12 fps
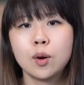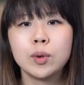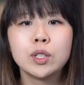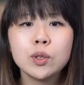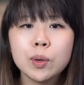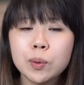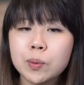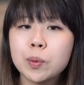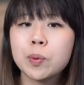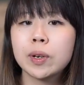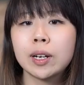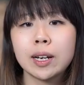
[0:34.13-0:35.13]
We do it when we're
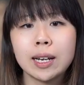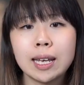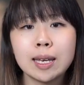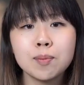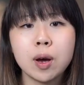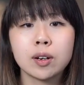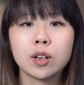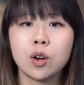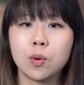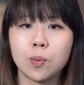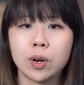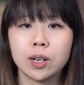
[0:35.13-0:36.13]
putting a name on our
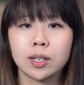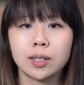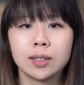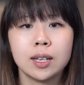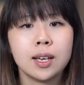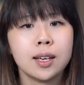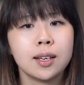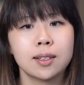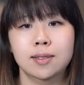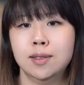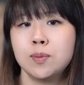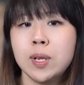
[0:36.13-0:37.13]
homework.
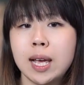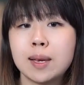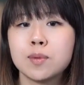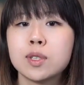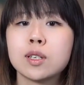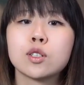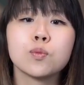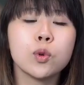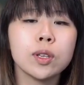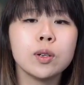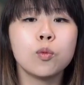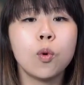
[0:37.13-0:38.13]
Sometimes there's
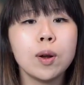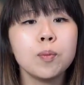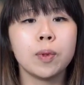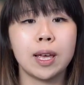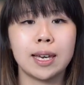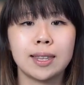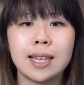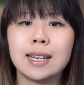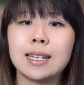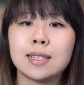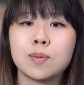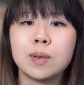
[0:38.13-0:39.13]
more than one blank that
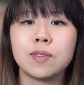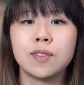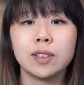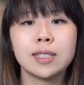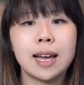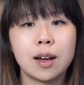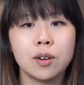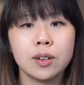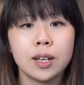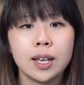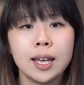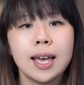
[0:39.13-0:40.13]
needs to be filled out,
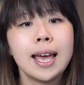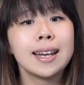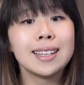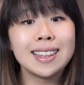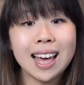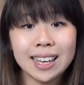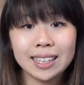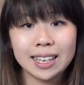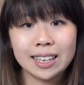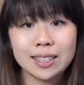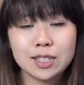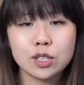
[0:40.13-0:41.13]
and in that
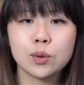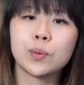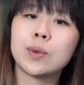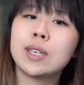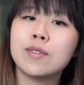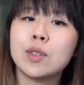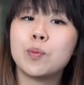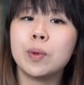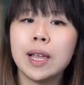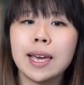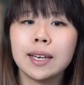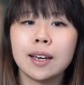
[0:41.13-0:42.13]
case, we give the
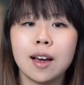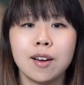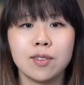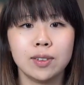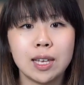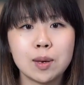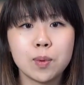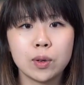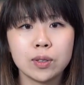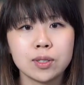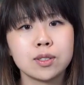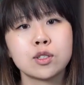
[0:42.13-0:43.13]
blank of a
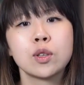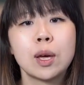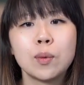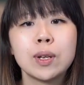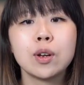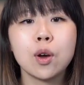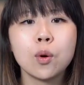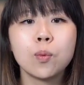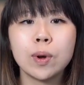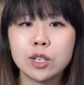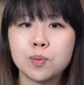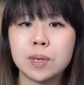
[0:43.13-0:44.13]
label so that we know
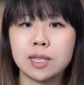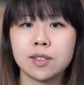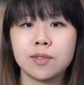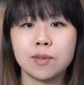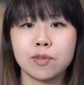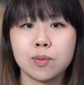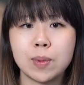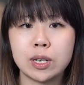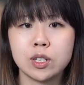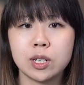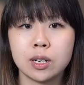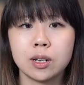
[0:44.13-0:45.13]
which piece of
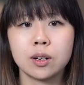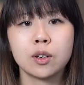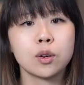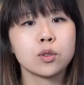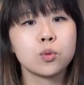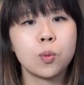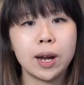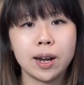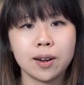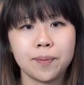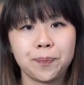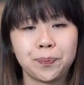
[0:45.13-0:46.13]
information goes
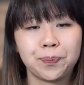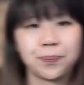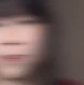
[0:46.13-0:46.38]
where.